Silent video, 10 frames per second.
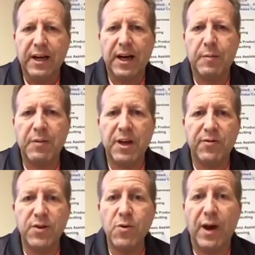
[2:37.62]

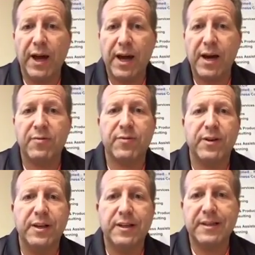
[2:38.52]
If you have
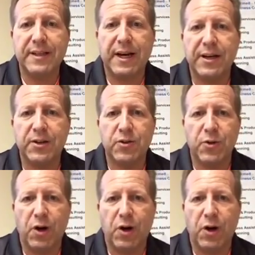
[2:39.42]
decided to